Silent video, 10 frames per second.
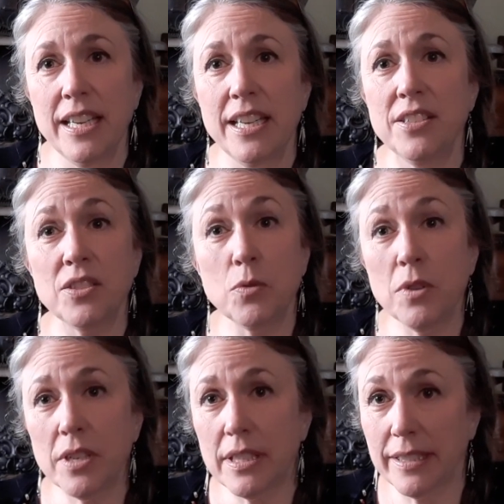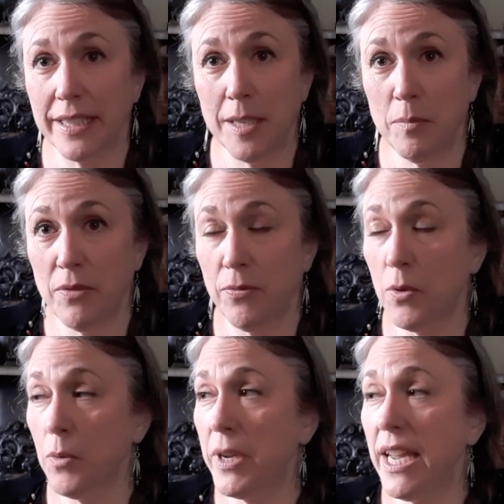historically,
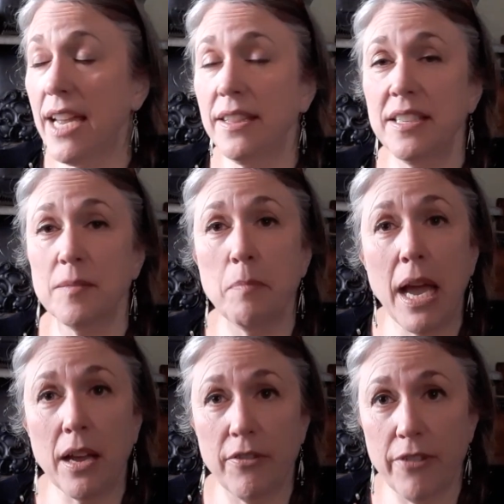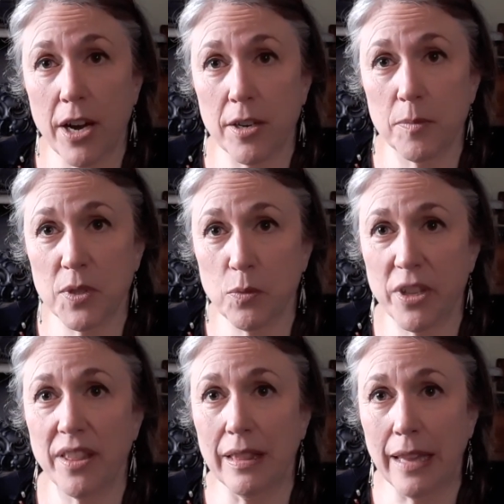before we had these mega farms
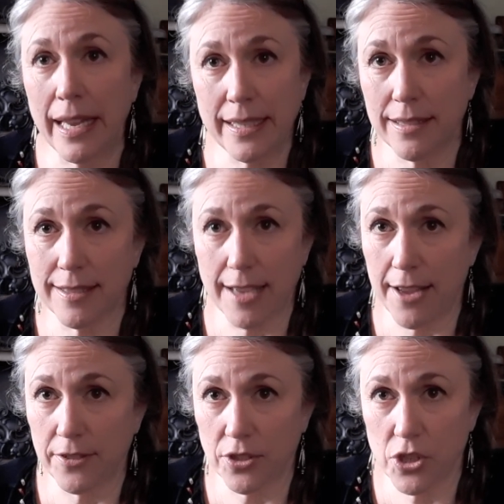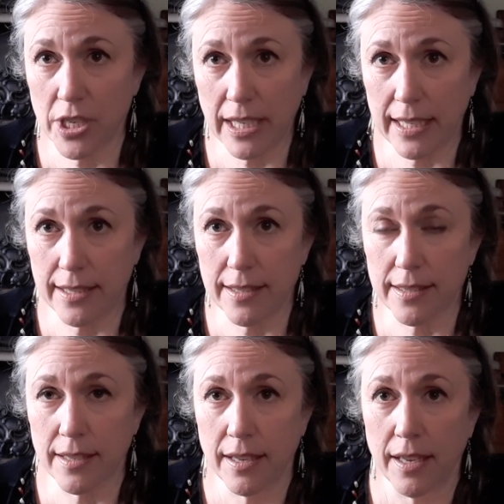with lights on the
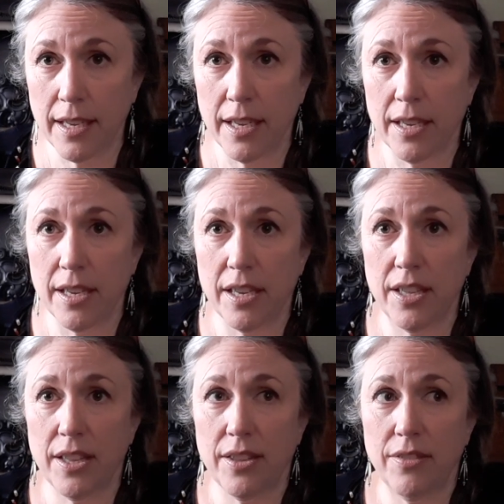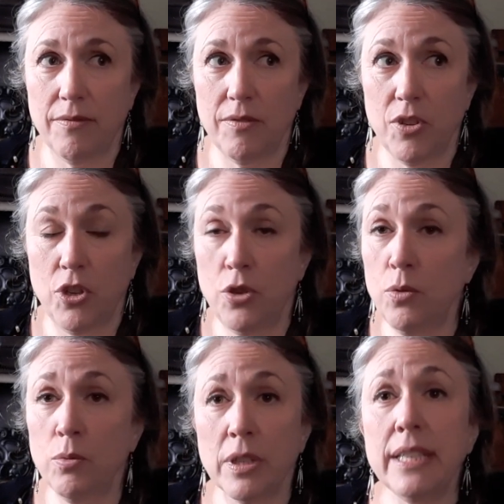chickens,
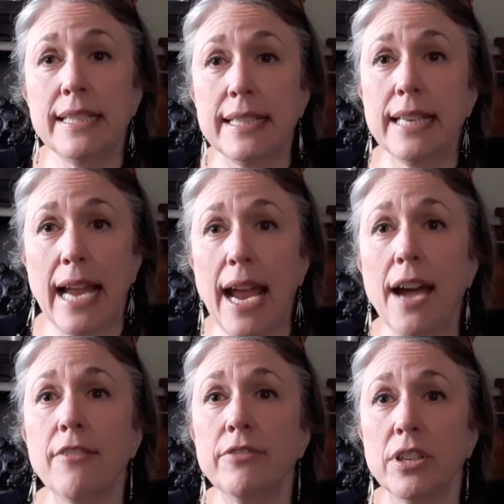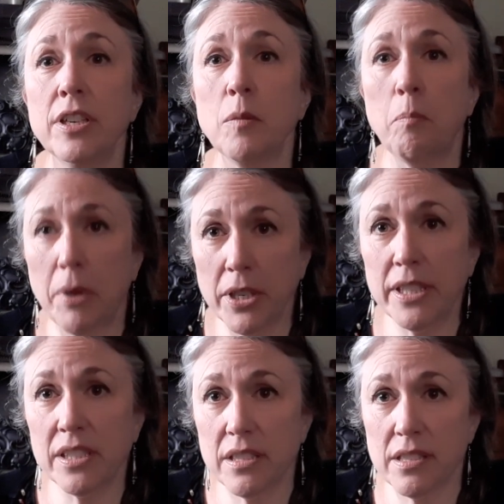you really didn't have an
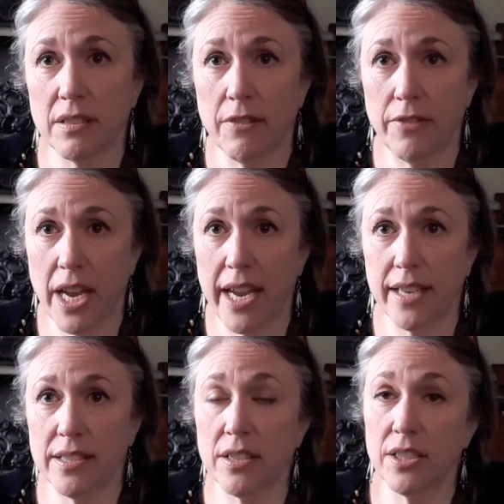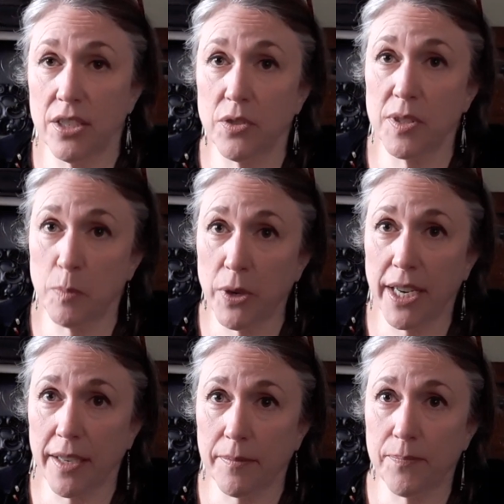abundance of eggs until
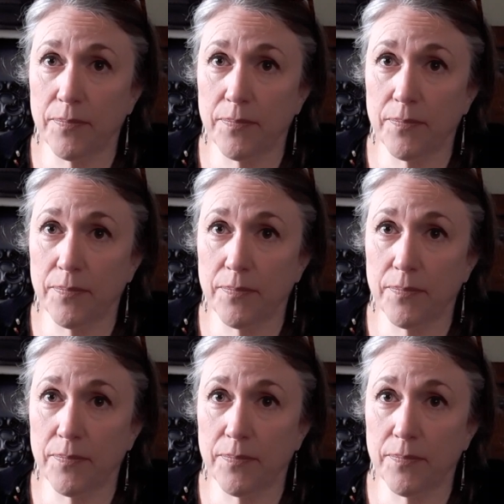spring.